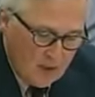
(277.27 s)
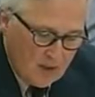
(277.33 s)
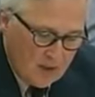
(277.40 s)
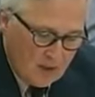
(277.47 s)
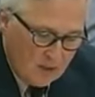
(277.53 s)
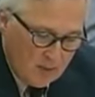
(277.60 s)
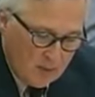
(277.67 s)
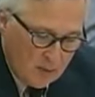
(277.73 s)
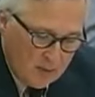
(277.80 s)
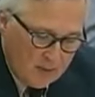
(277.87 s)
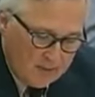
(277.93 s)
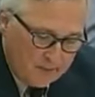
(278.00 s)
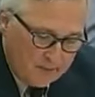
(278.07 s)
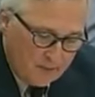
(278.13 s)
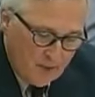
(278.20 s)
Simply put,
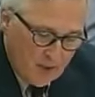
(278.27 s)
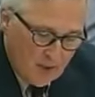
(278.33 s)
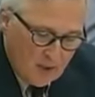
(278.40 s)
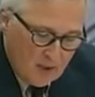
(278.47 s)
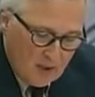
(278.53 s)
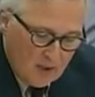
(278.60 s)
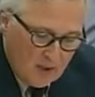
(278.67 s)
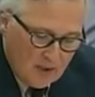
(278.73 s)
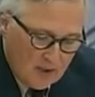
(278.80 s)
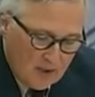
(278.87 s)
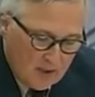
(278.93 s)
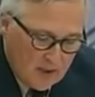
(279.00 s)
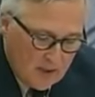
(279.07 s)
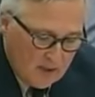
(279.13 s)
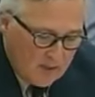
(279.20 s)
it is an
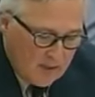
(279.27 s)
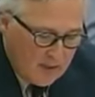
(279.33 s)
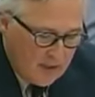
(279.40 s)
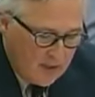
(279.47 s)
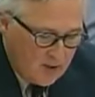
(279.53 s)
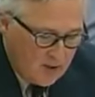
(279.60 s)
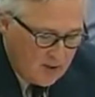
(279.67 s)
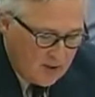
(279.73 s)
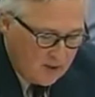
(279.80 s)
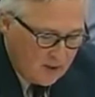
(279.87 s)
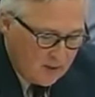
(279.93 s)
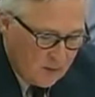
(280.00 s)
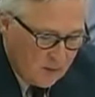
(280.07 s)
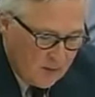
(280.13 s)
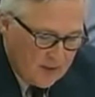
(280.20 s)
attempt by agents of
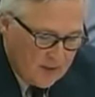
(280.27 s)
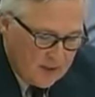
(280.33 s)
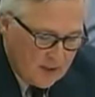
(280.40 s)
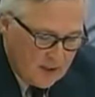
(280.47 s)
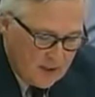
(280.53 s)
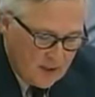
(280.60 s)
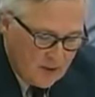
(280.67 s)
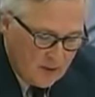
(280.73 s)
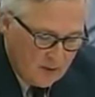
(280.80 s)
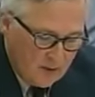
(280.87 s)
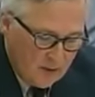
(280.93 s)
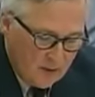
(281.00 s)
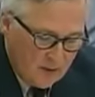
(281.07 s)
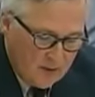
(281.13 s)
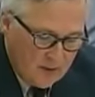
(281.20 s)
a foreign state to
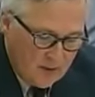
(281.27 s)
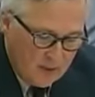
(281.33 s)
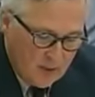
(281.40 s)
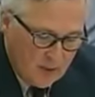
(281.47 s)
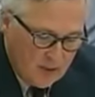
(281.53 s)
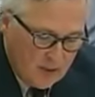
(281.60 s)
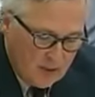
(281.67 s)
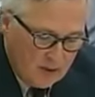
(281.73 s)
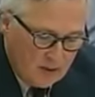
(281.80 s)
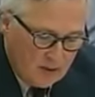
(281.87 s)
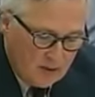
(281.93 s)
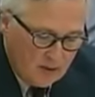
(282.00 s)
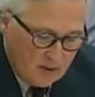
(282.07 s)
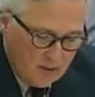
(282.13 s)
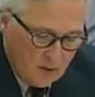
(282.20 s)
influence the opinion,
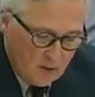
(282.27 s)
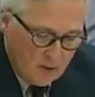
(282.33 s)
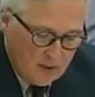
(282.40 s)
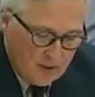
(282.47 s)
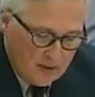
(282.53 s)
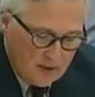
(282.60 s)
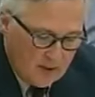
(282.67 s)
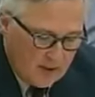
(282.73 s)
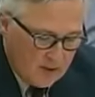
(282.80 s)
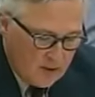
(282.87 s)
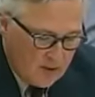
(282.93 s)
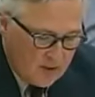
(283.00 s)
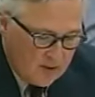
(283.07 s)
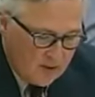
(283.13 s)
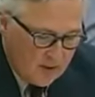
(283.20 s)
views, and
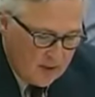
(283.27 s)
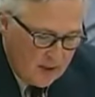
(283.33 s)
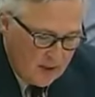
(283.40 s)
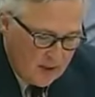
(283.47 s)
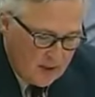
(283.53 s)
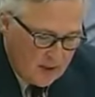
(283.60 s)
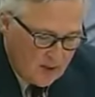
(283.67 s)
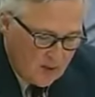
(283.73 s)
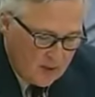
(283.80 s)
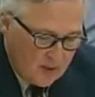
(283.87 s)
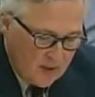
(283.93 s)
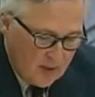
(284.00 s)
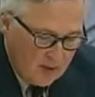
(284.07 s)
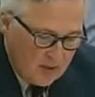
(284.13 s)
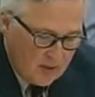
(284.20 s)
decisions of Canadians with
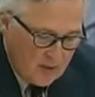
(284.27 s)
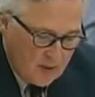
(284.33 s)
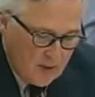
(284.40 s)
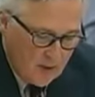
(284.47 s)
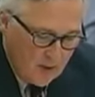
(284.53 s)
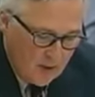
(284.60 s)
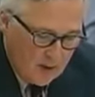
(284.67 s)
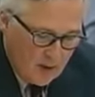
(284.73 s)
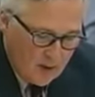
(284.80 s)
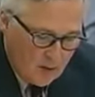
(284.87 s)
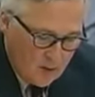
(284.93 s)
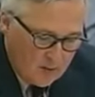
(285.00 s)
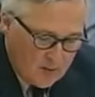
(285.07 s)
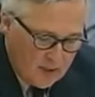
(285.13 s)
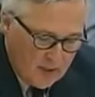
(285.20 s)
the aim
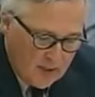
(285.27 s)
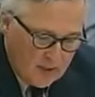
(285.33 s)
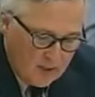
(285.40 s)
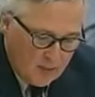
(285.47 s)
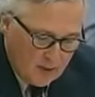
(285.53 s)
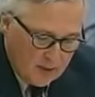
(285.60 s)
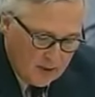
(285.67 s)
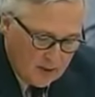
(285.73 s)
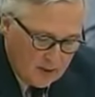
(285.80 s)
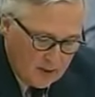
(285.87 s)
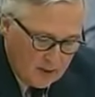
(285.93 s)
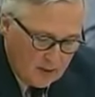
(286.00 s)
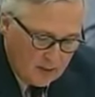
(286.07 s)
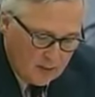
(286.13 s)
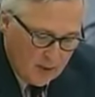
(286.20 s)
to obtaining a
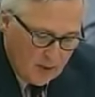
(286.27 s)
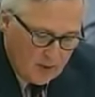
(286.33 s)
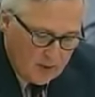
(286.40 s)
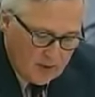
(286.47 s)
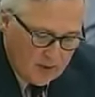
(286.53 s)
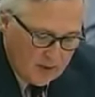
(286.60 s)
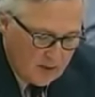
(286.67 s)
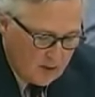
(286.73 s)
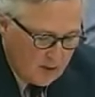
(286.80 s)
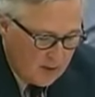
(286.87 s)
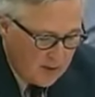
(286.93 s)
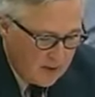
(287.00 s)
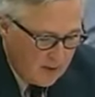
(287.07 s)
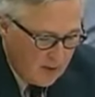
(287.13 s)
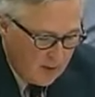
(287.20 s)
political, policy, or
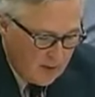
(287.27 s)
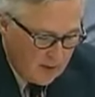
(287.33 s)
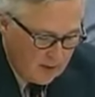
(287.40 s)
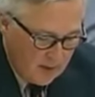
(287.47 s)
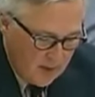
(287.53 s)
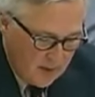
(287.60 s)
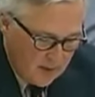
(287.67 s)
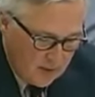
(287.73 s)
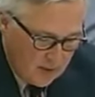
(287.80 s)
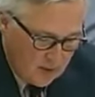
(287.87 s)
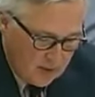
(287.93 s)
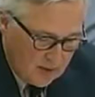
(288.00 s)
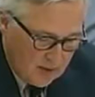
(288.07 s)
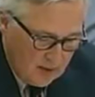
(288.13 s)
economic advantage.